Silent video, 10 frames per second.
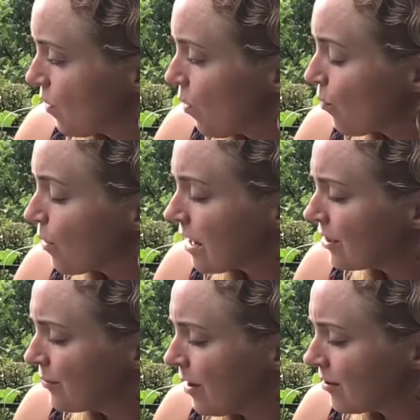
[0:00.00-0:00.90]
"Where are
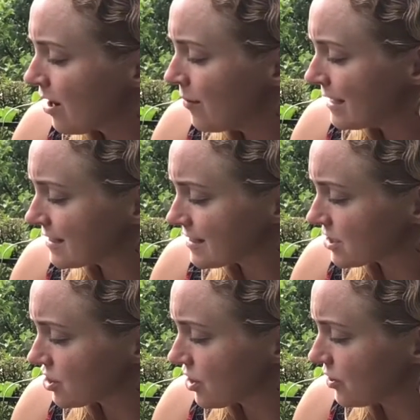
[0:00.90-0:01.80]
you all going in
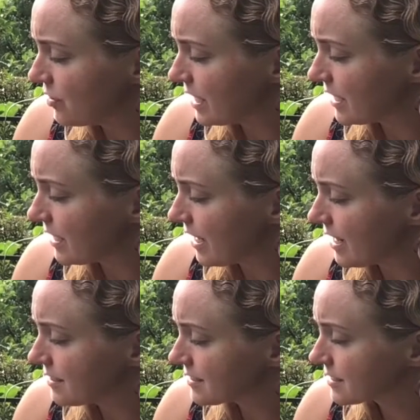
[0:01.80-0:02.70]
such a hurry?" he
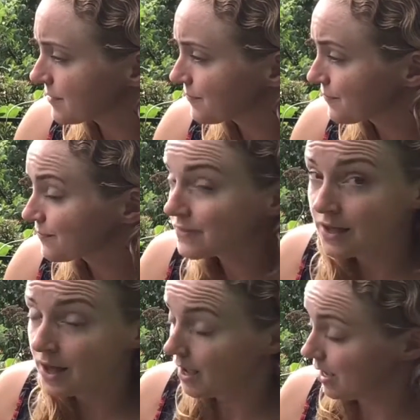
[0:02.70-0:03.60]
asked.
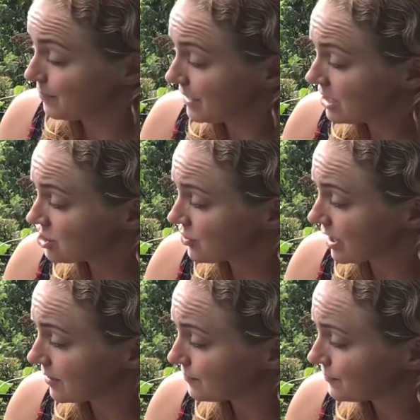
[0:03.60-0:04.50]
"A bee
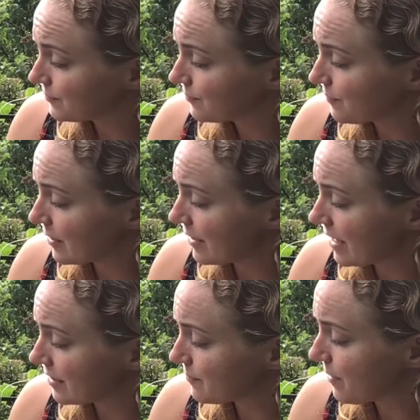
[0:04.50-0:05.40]
tree," Mary
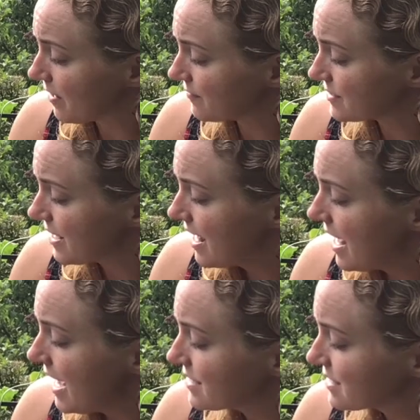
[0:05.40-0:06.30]
Ellen puffed
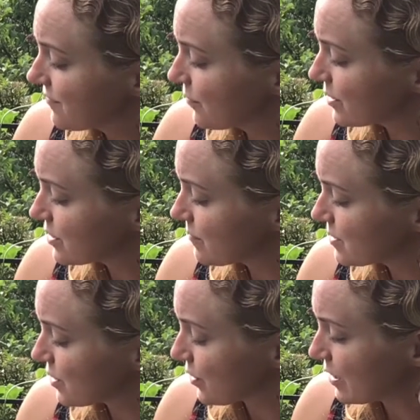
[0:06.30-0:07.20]
as the foursome
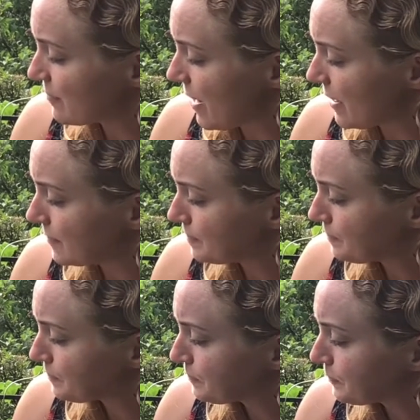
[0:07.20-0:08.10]
scurried by.
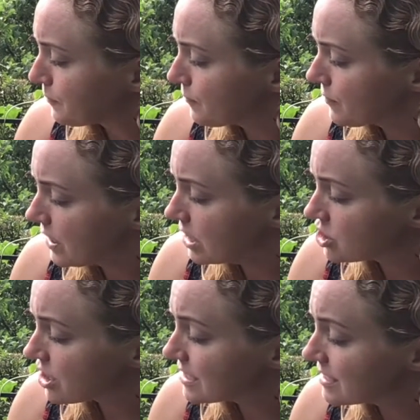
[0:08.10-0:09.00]

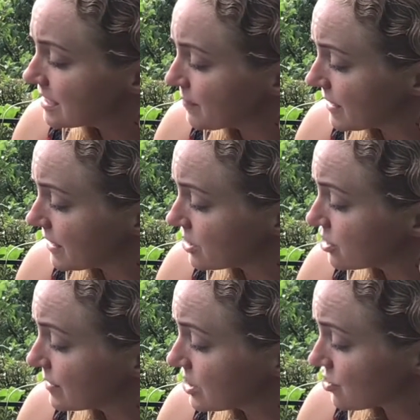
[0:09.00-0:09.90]
"Chasing a bee
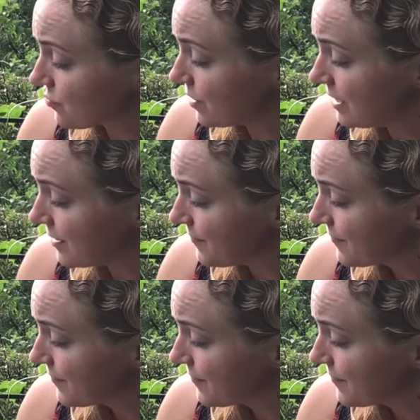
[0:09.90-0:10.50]
to its tree.